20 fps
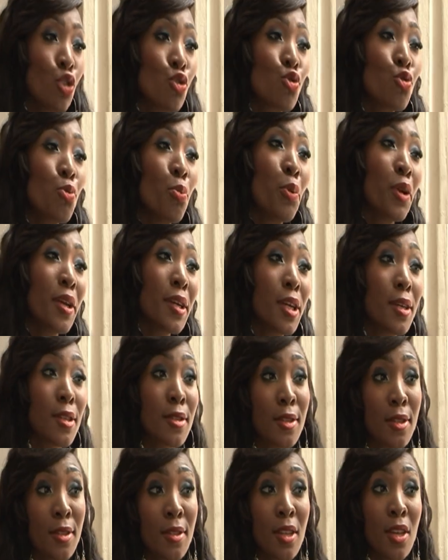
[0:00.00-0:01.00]
to bring his
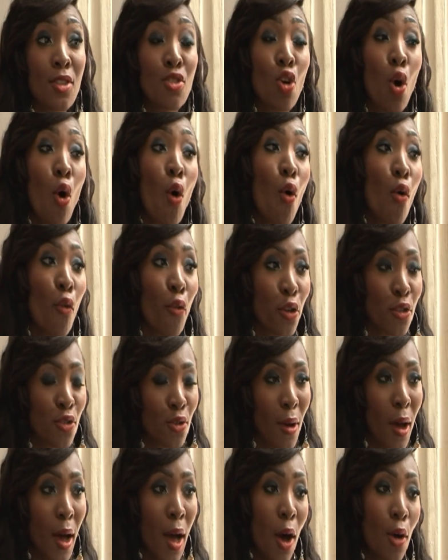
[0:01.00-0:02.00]
sisters over
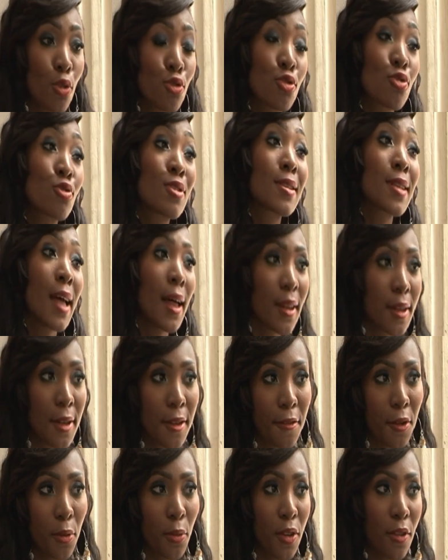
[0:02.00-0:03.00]
to our house to start
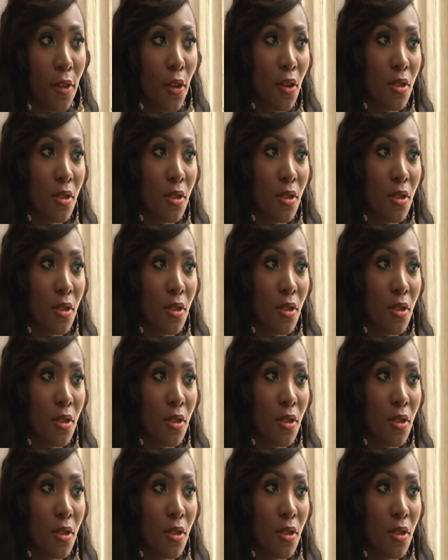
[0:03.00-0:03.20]
living with